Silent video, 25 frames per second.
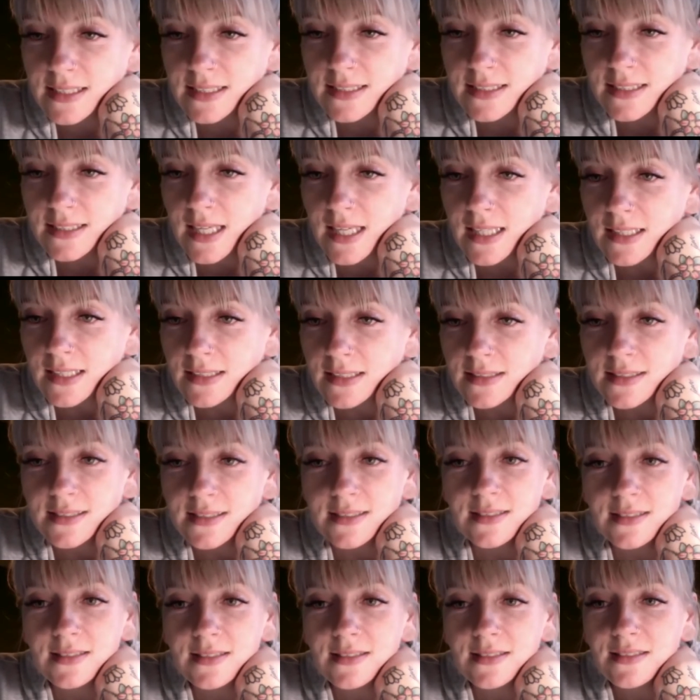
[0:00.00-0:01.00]
says,
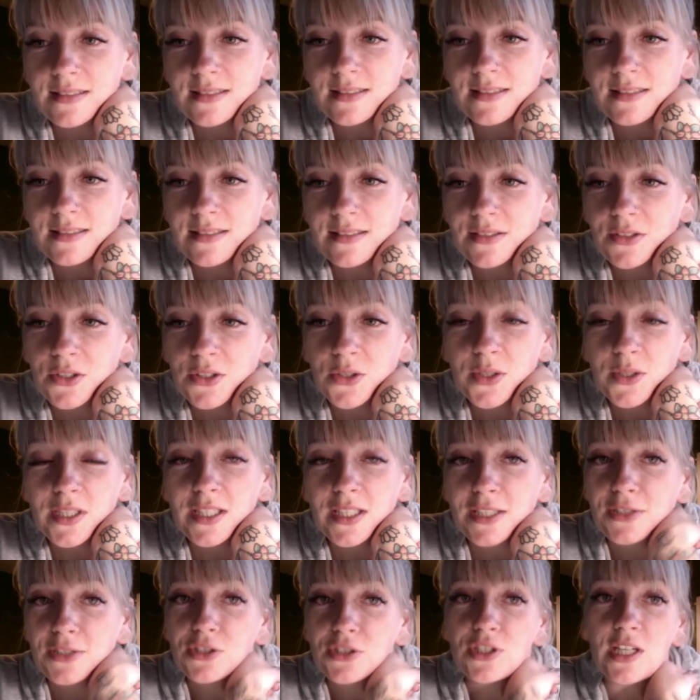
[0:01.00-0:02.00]
you can
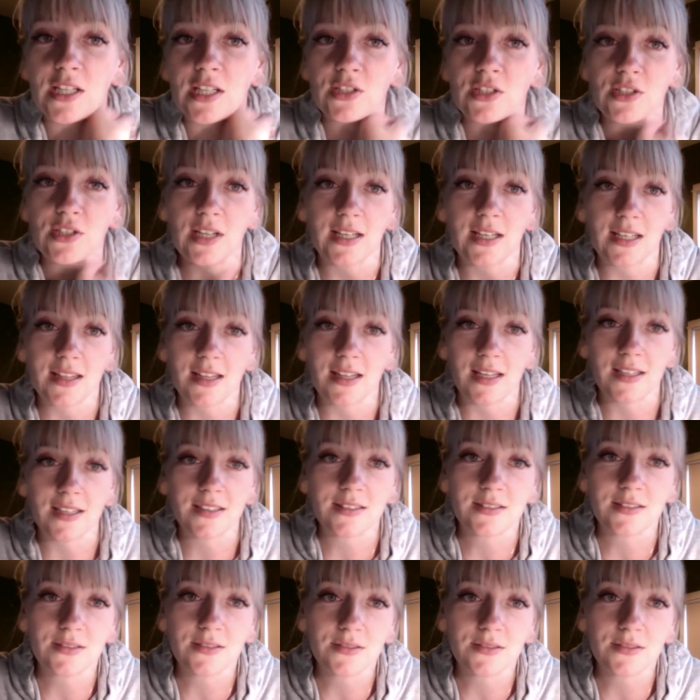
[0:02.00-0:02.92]
exchange anything.